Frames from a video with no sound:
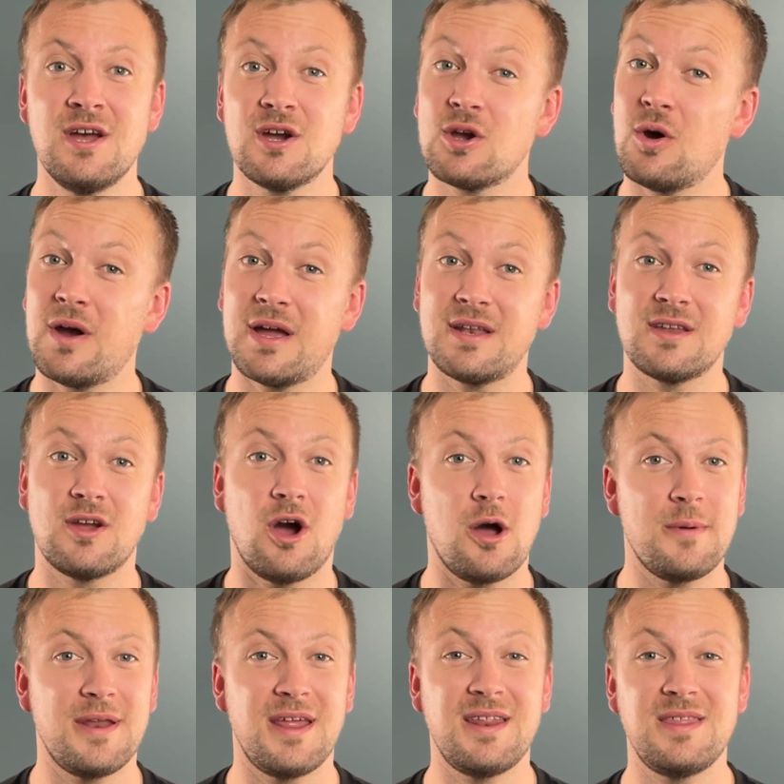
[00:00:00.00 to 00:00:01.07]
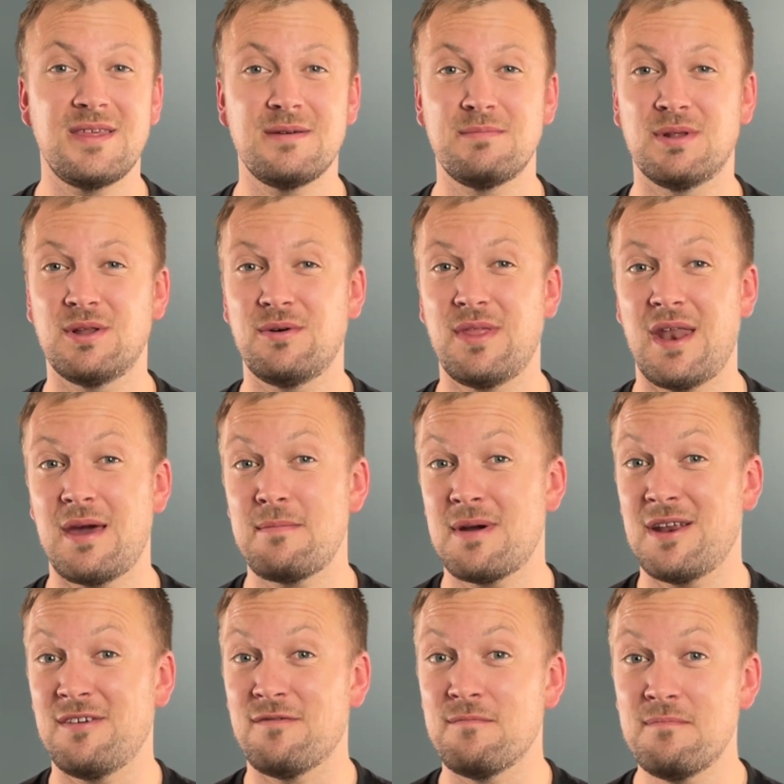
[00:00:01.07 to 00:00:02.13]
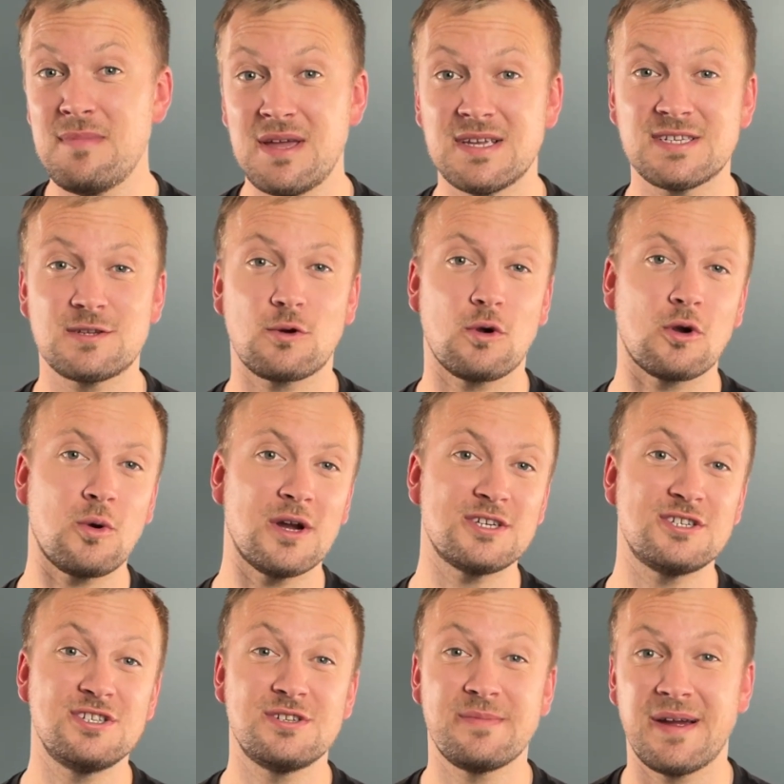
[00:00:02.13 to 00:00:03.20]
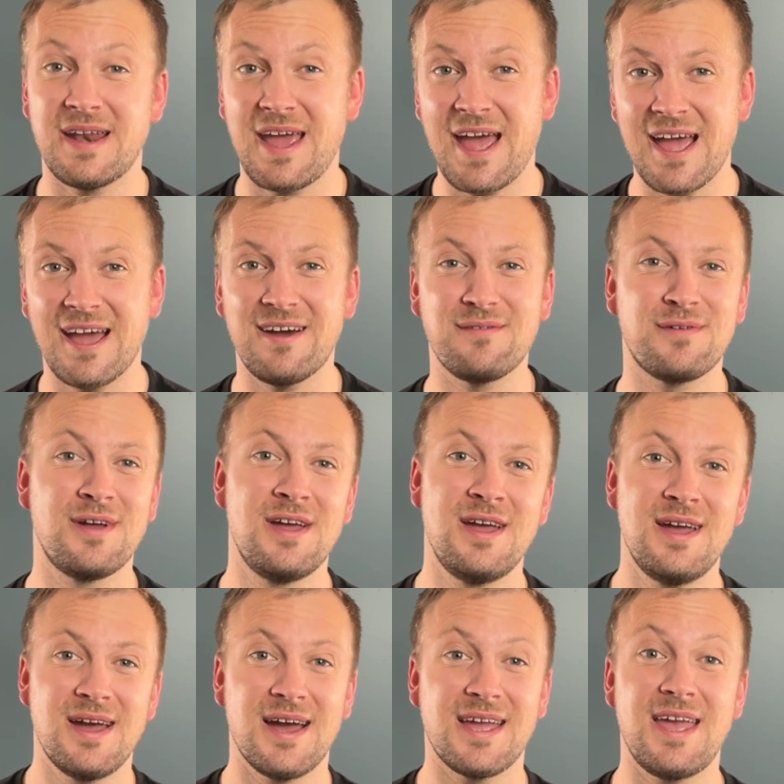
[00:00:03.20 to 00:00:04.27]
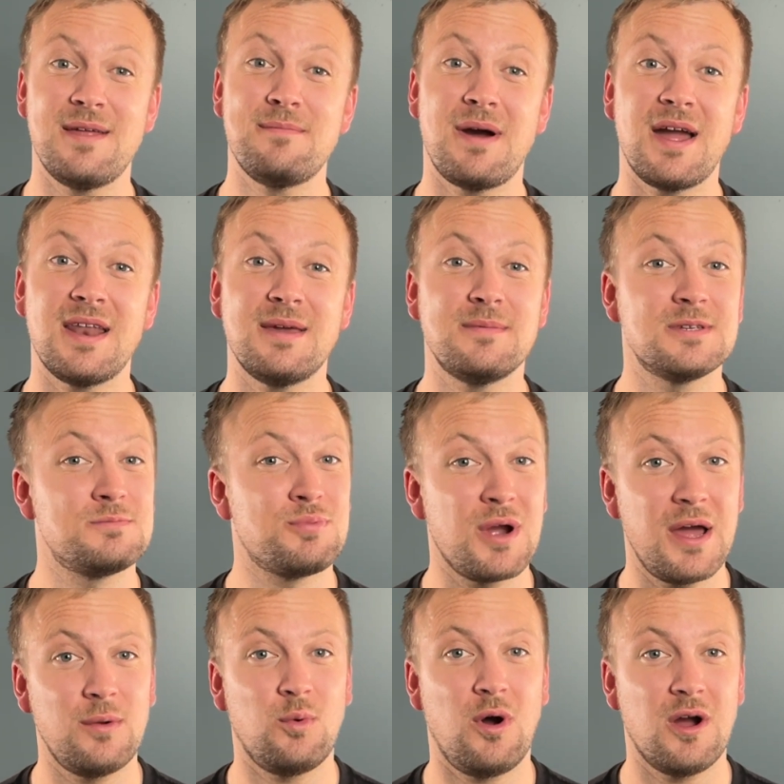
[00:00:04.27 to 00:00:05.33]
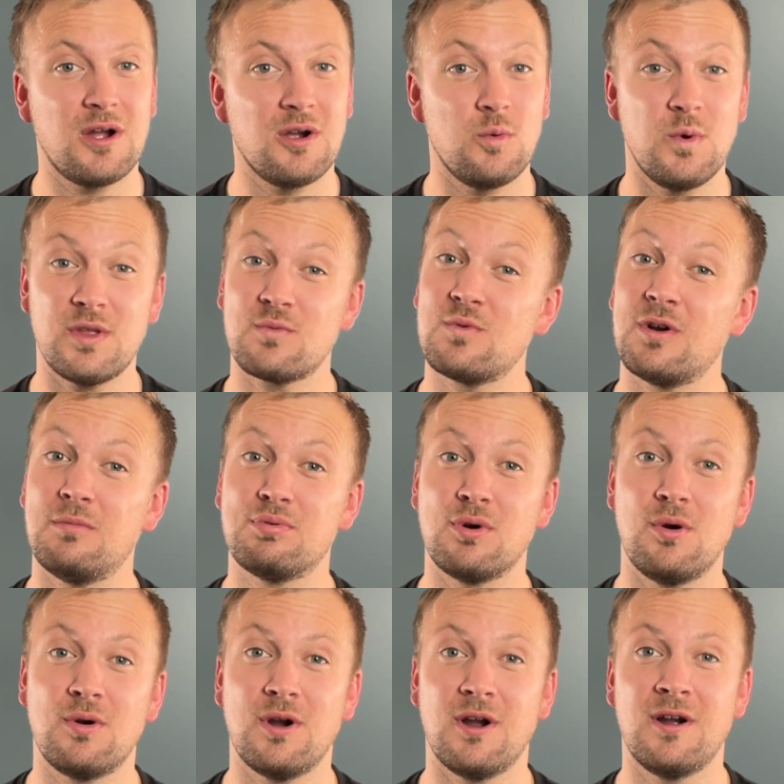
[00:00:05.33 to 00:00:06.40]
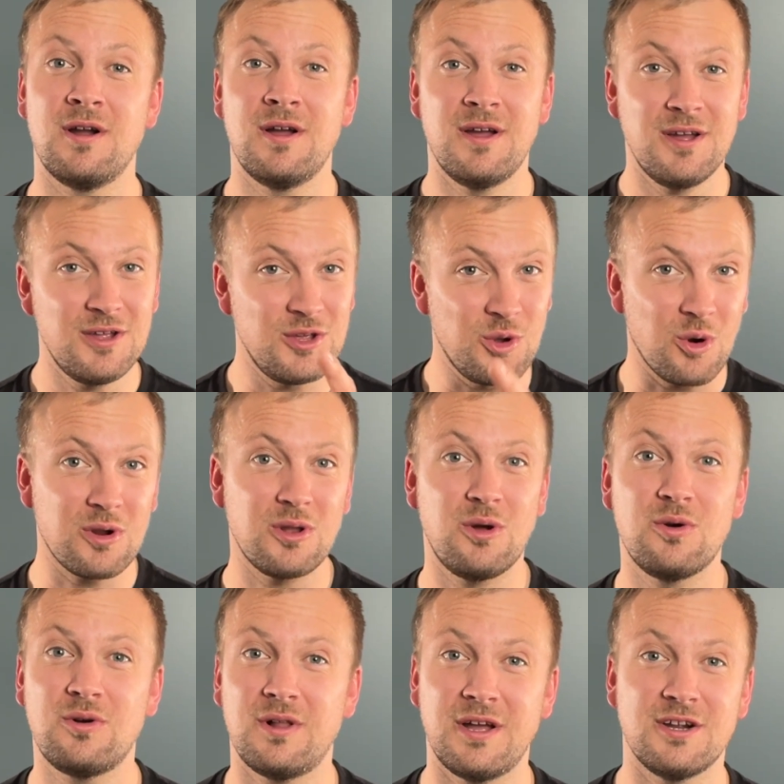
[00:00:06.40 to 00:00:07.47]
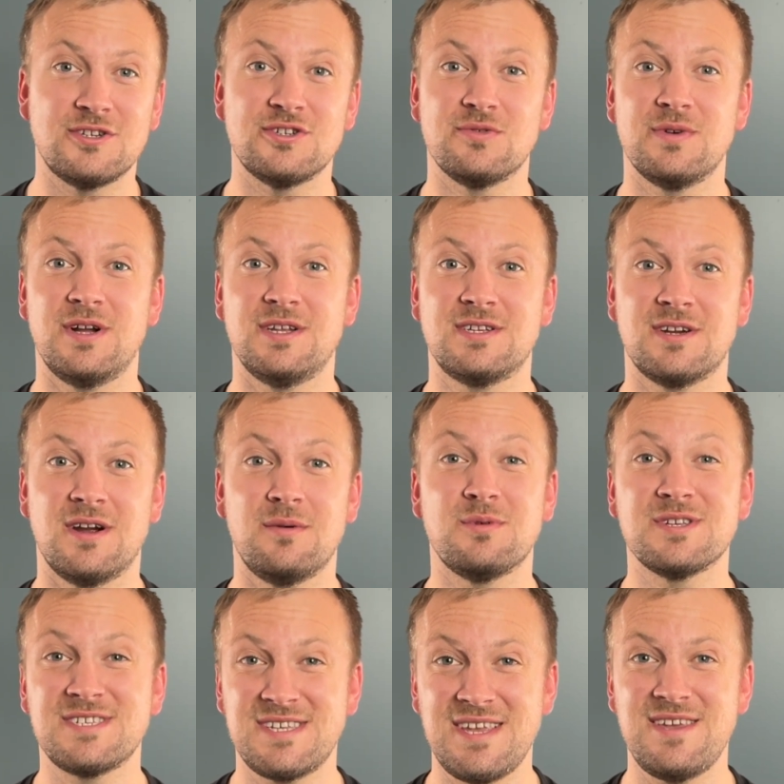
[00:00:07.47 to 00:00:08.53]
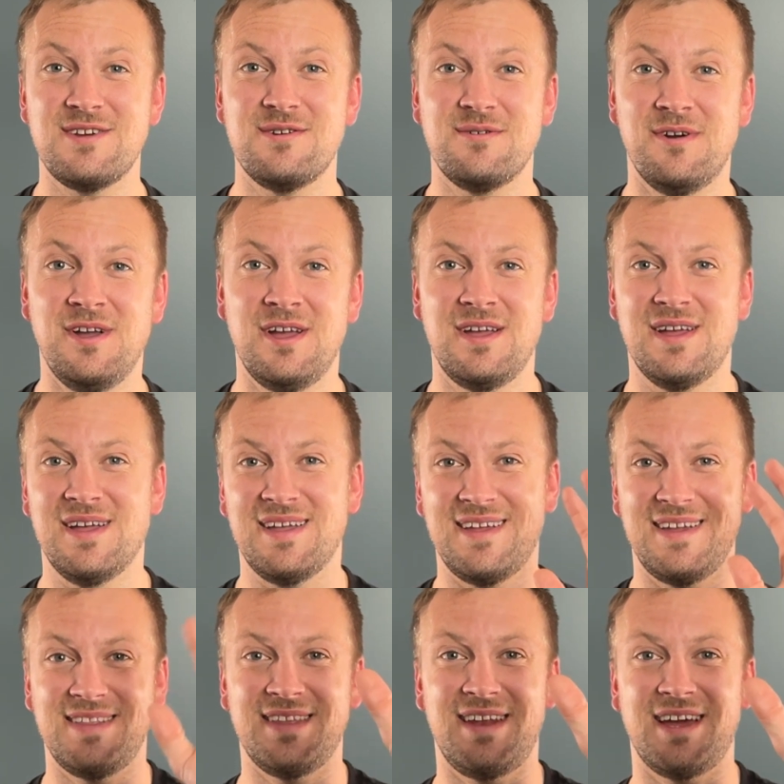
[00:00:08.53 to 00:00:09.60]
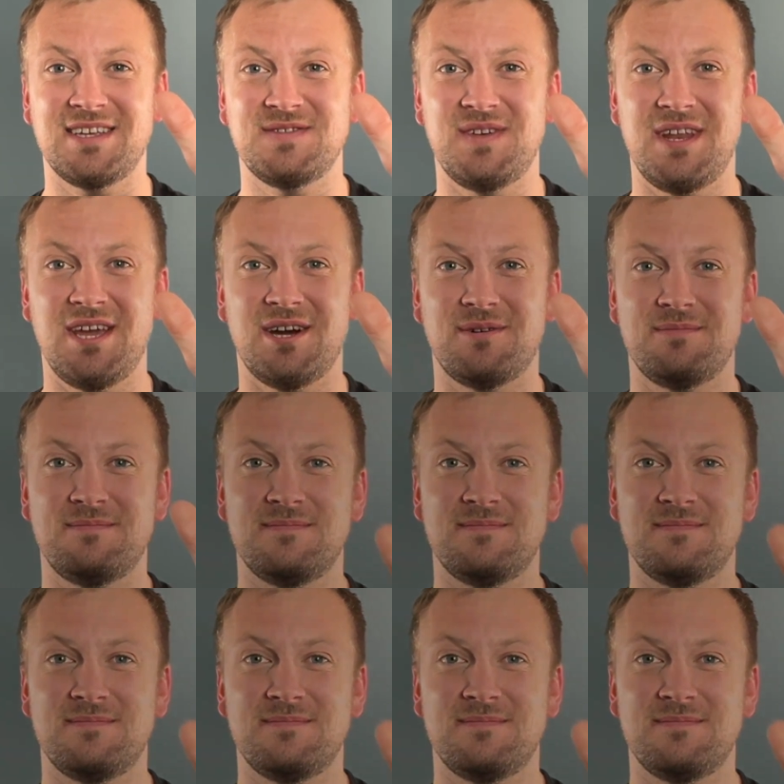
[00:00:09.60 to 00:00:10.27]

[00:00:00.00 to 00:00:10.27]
Go ahead and comment anything below that I might have missed or questions you might have. Again, my name is Brad Walker with Real Broker, your local Airdrie Realtor, and we'll see you in the next video.